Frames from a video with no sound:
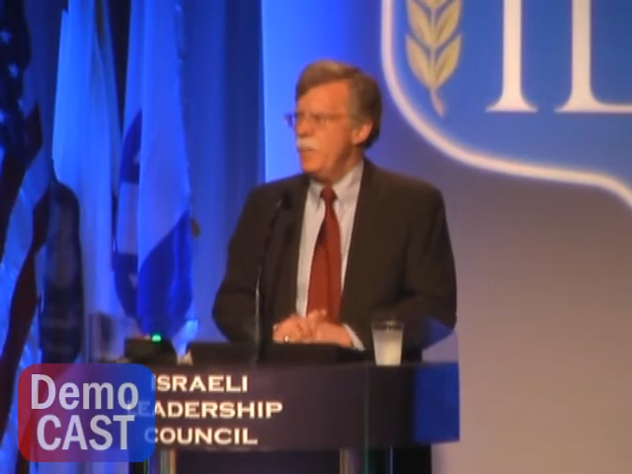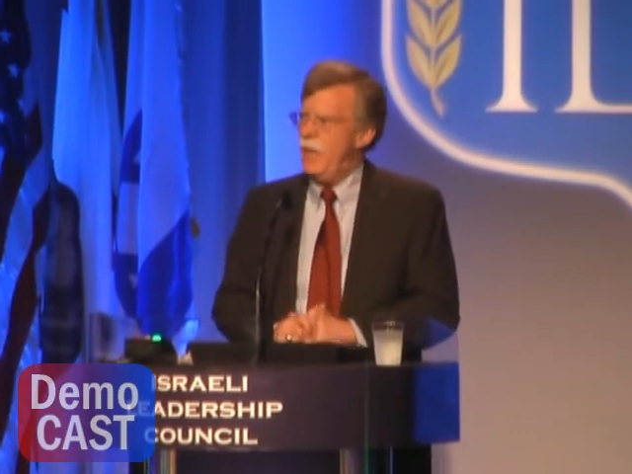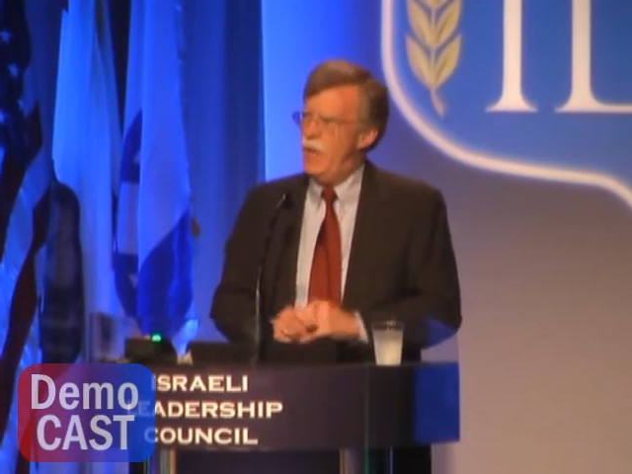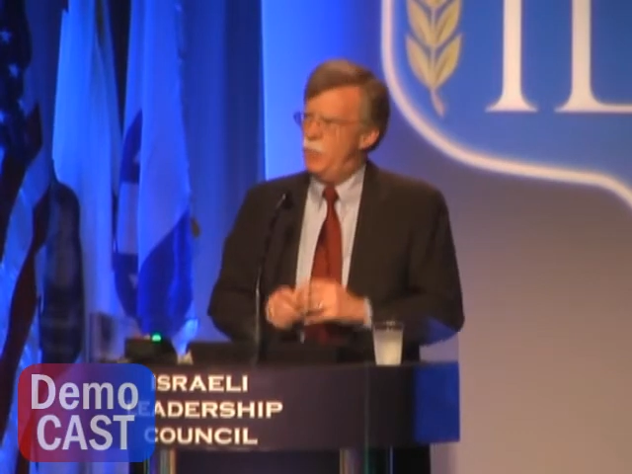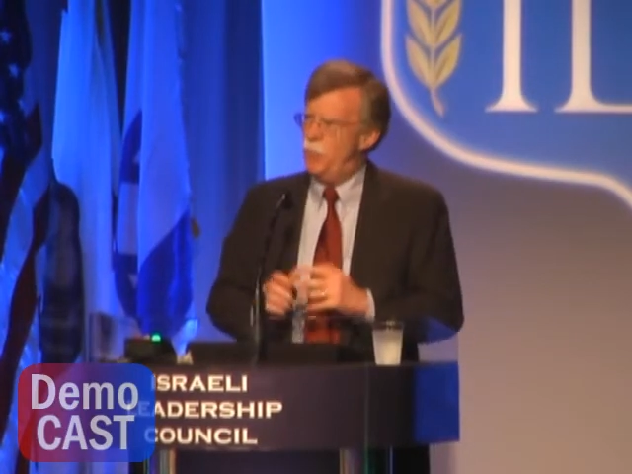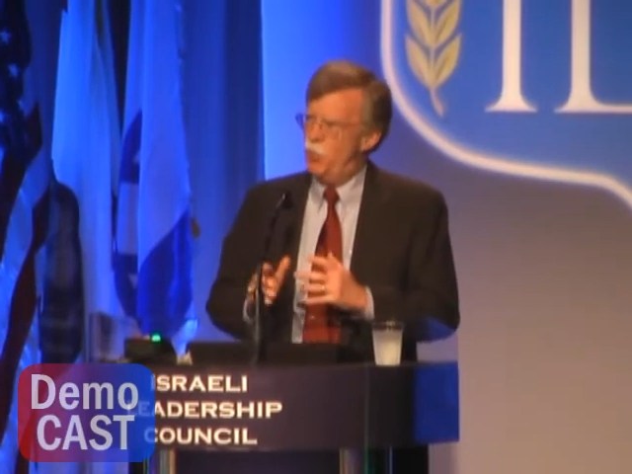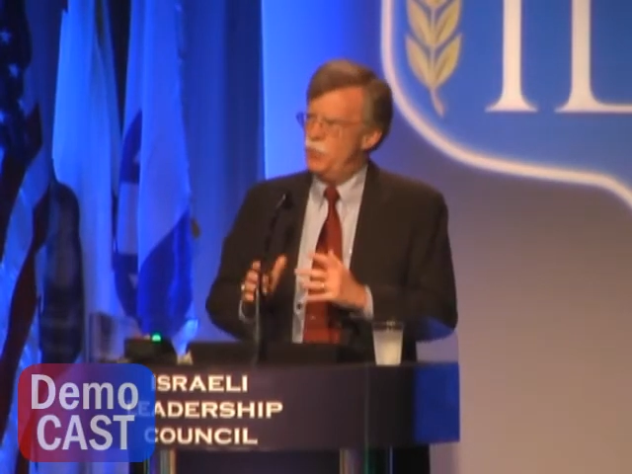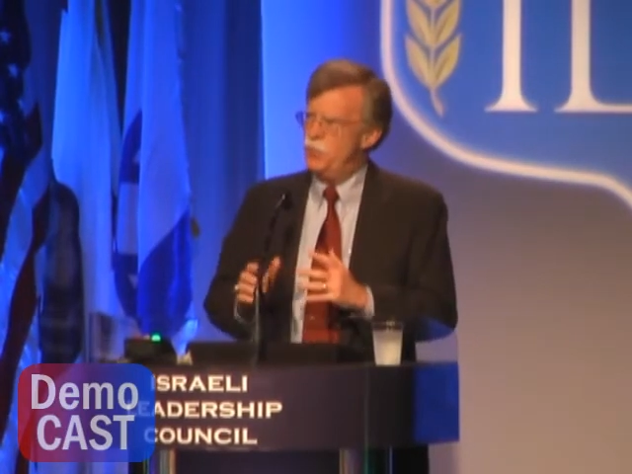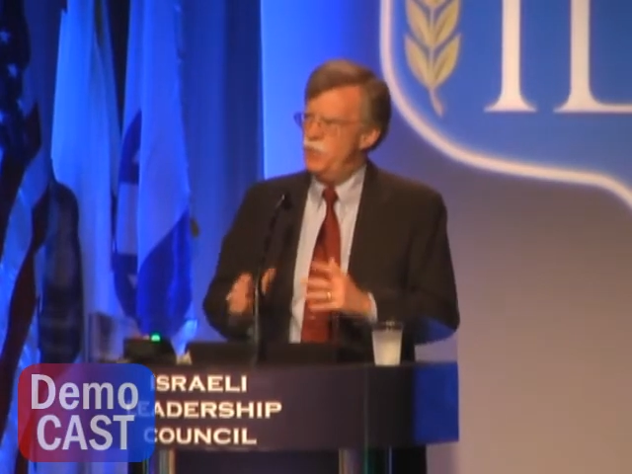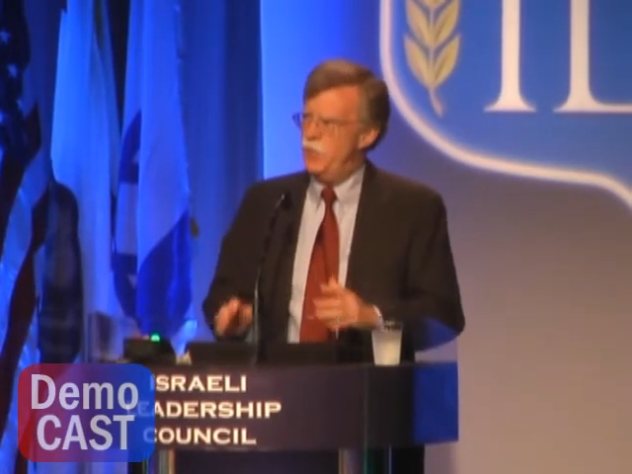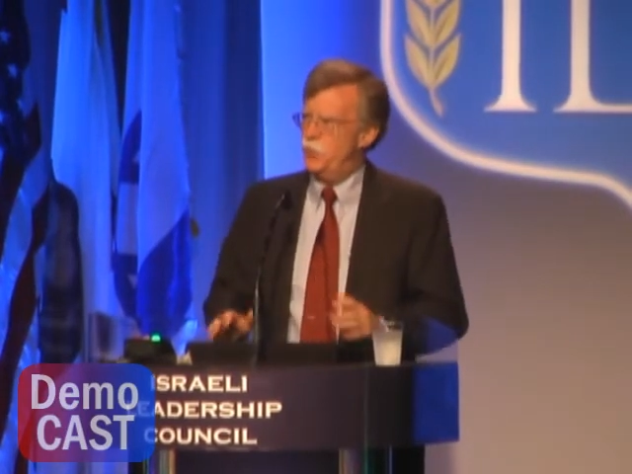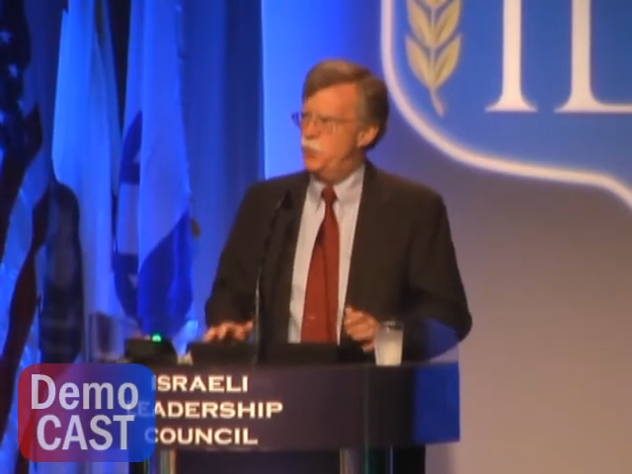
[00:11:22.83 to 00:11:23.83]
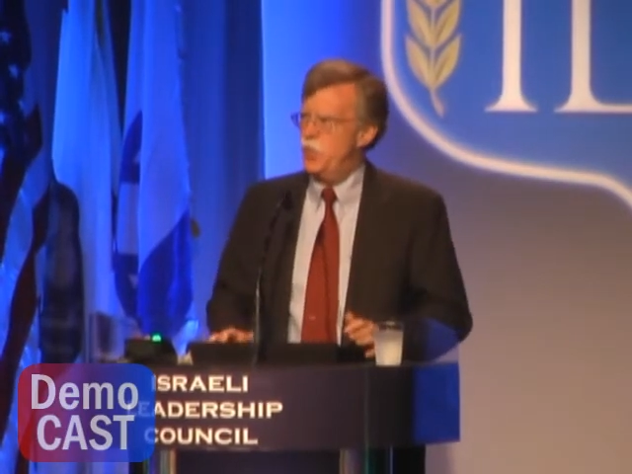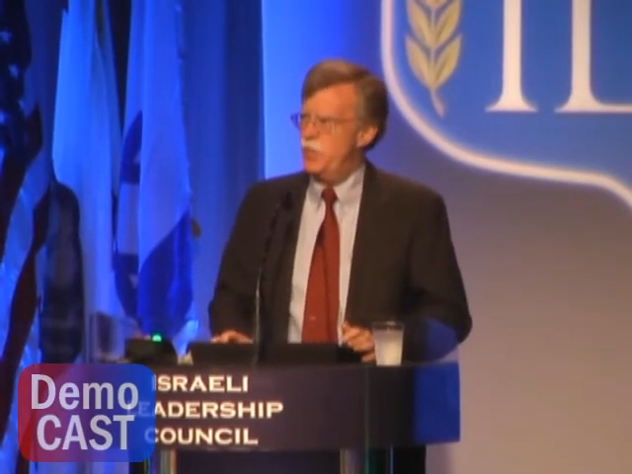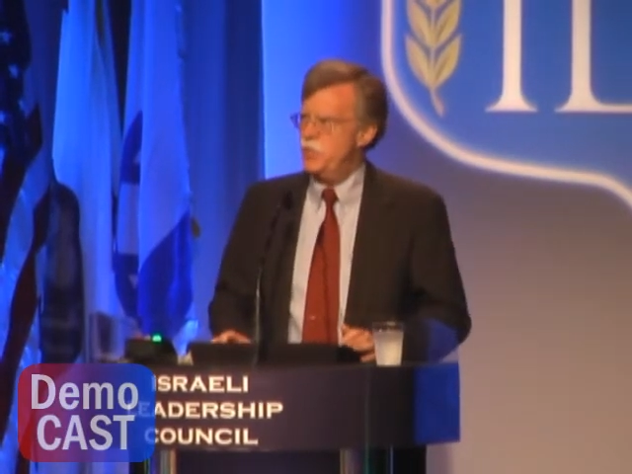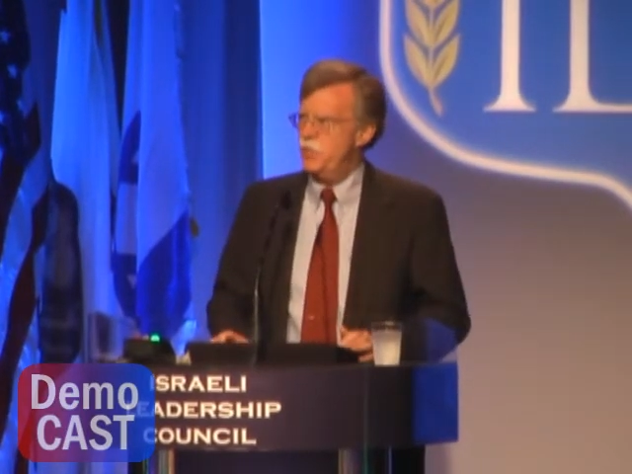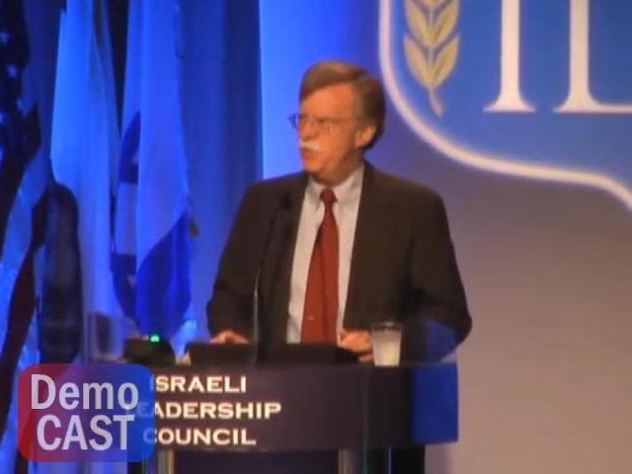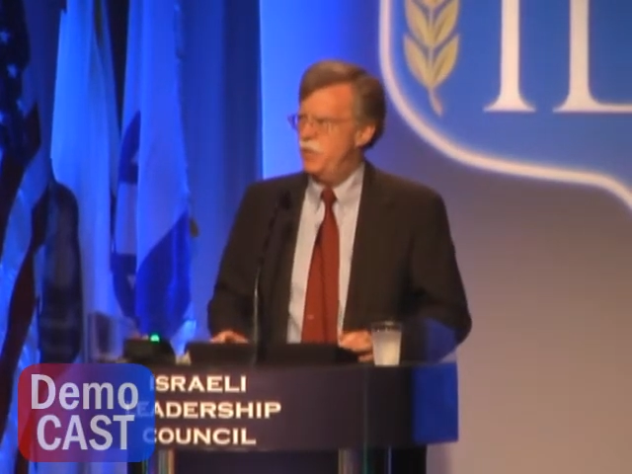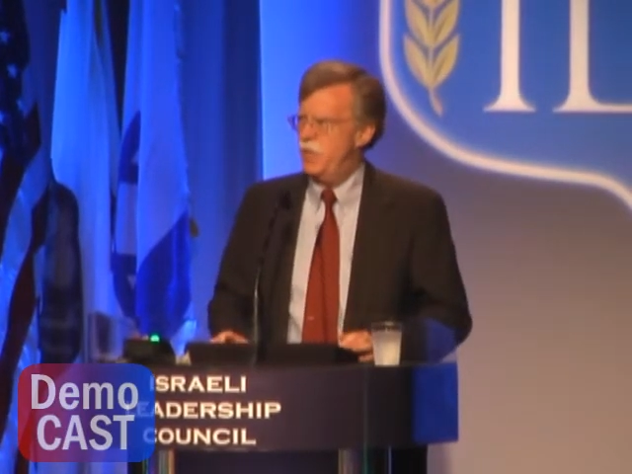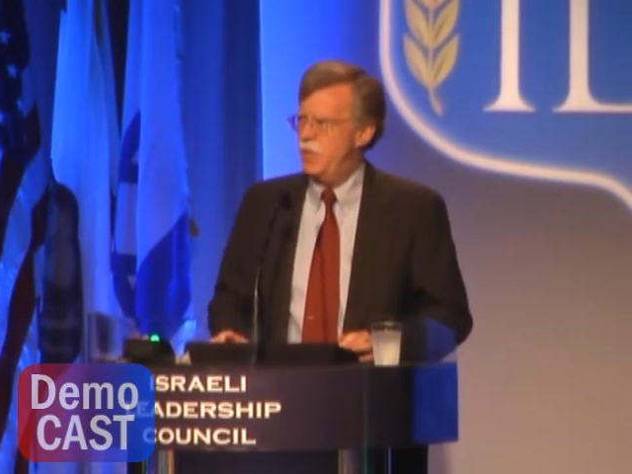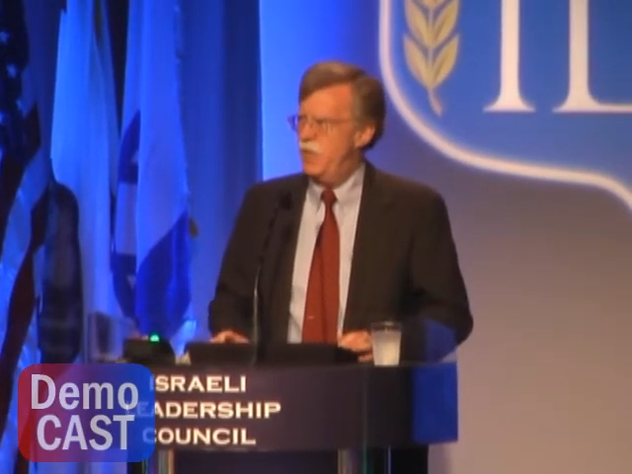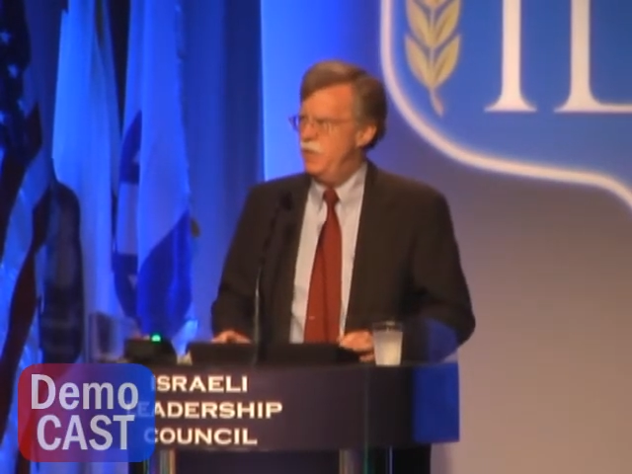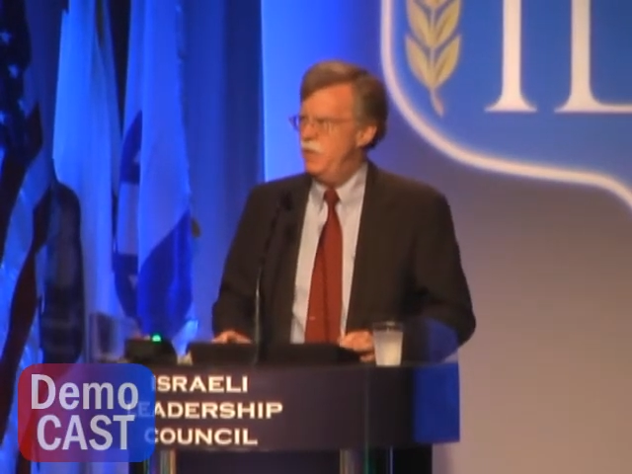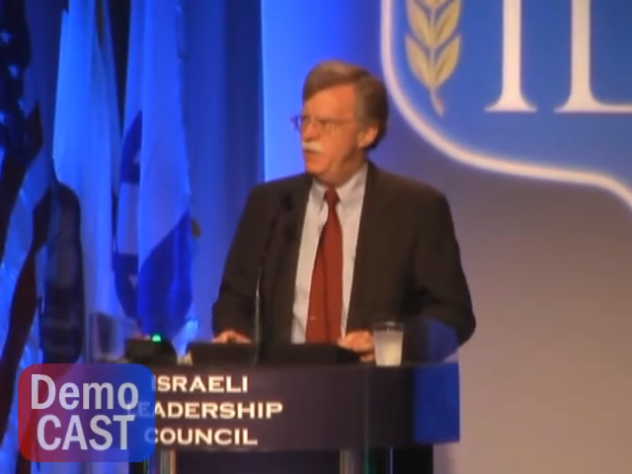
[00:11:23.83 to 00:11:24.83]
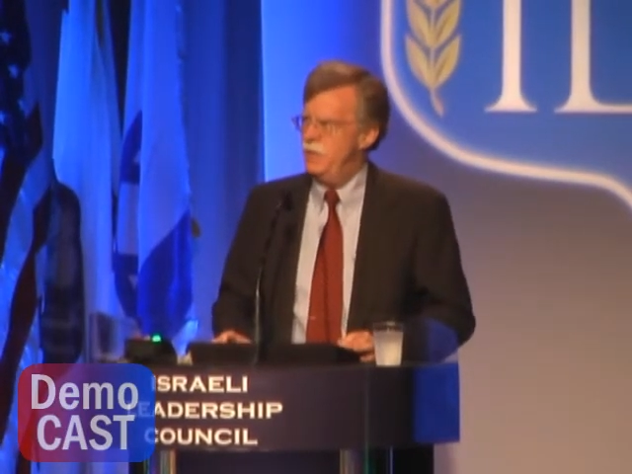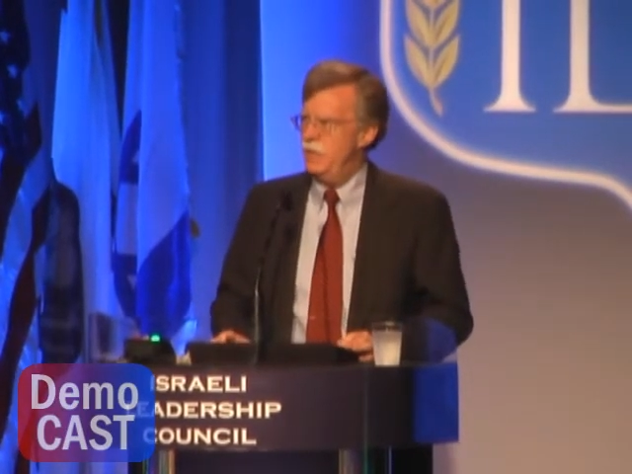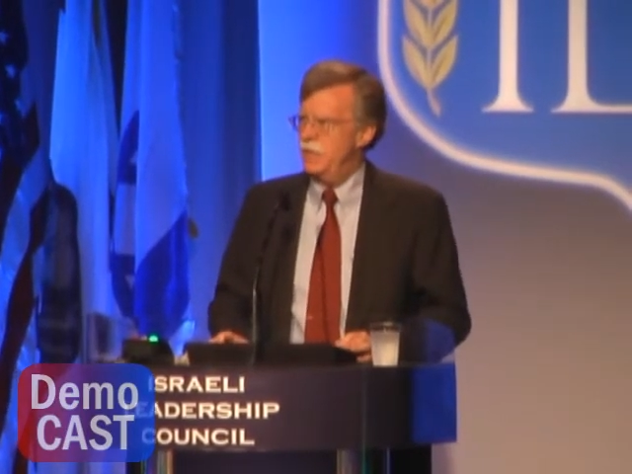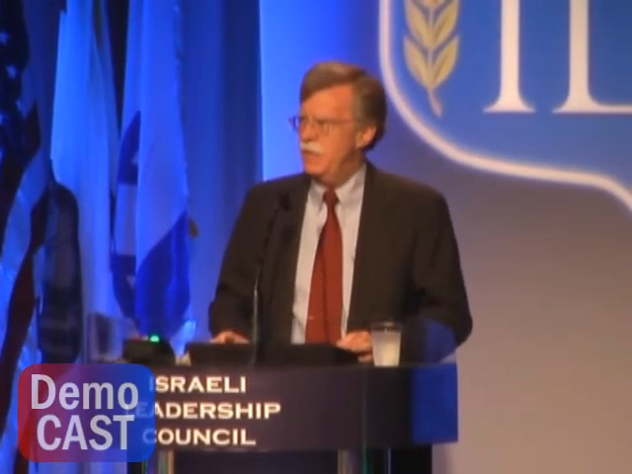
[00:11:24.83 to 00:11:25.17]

And Roosevelt justified uh,